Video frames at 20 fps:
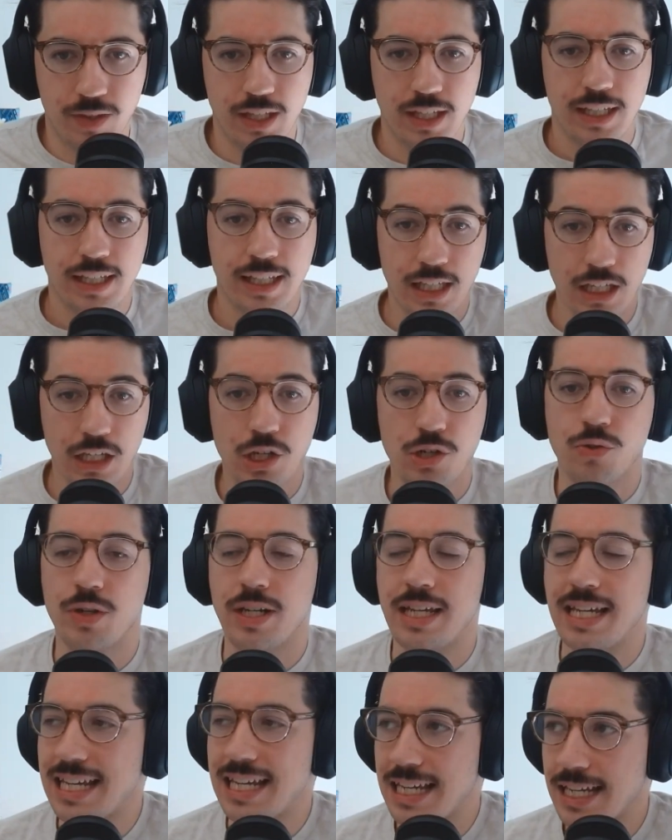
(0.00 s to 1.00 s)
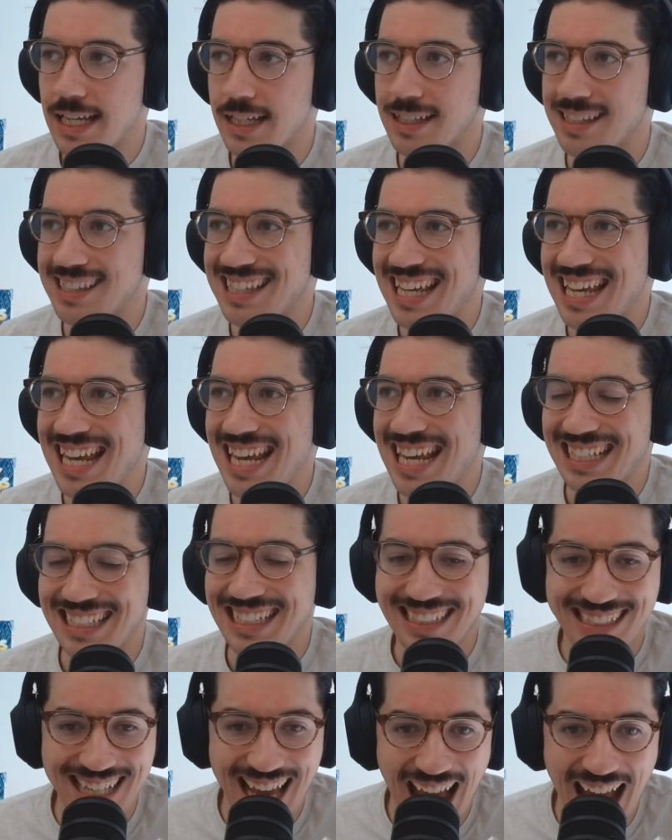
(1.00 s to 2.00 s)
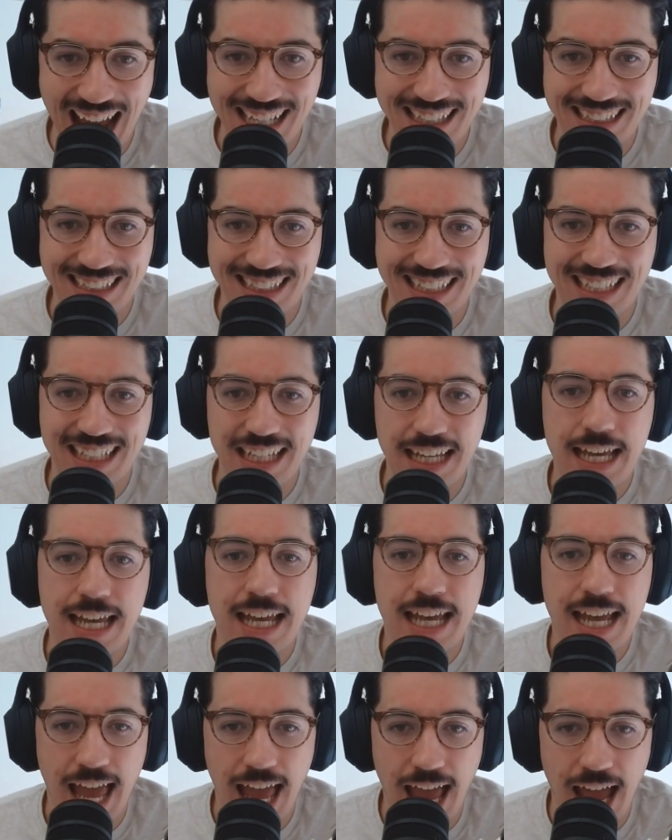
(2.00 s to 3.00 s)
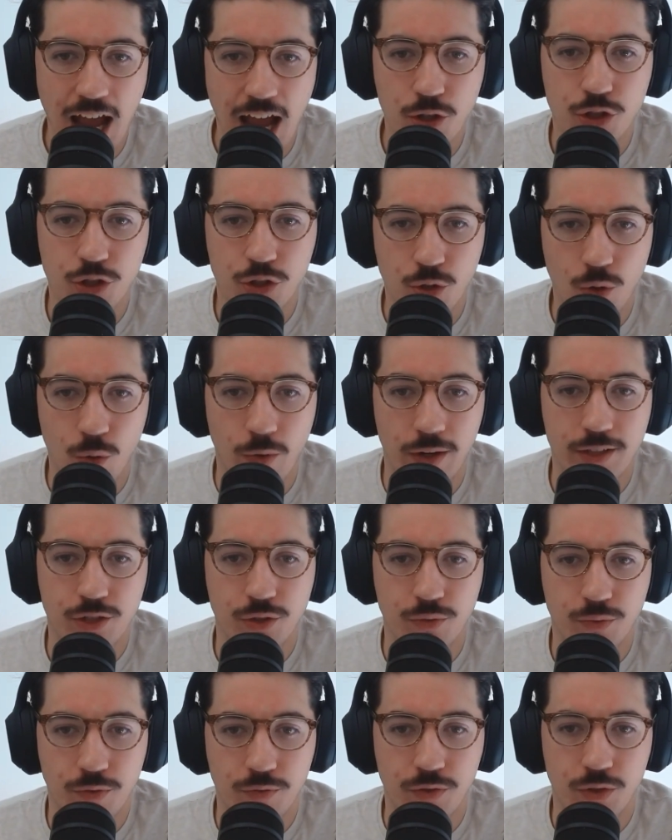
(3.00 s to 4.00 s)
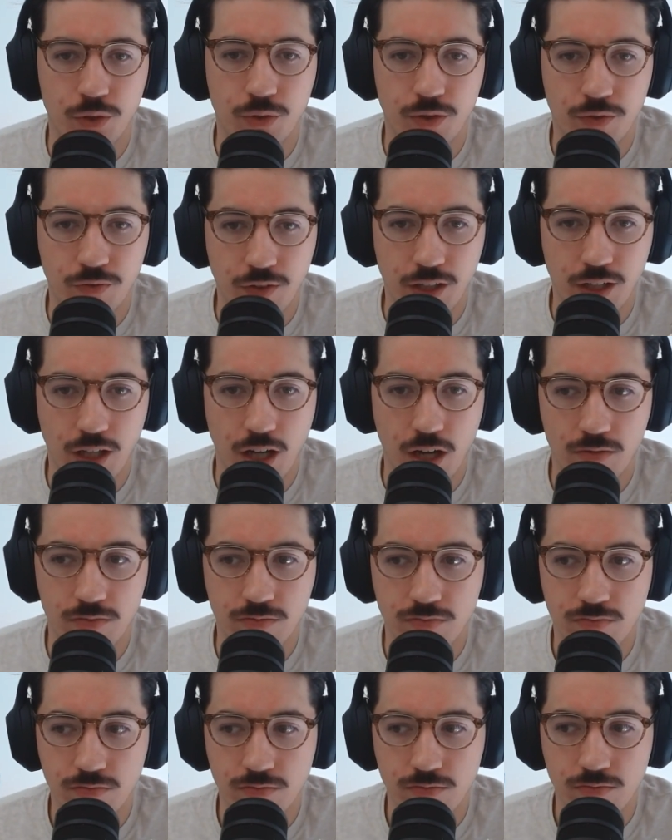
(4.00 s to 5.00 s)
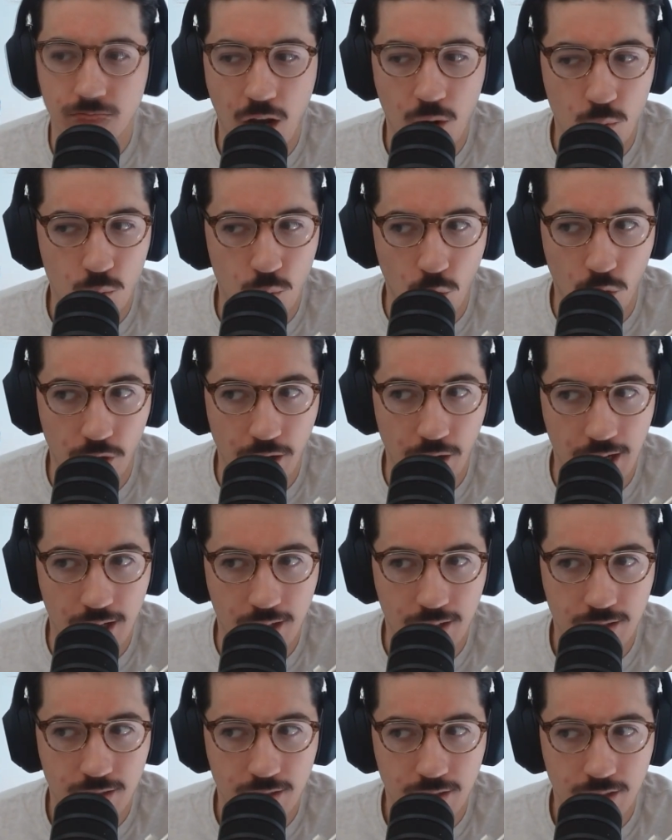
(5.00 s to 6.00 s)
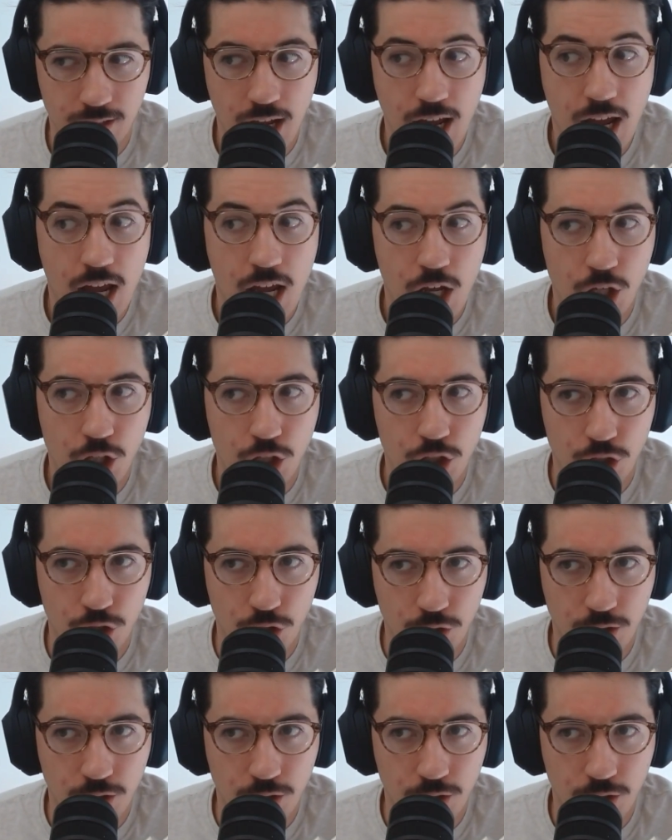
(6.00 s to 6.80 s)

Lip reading: Here is exactly how you're going to review the video. Warning, you're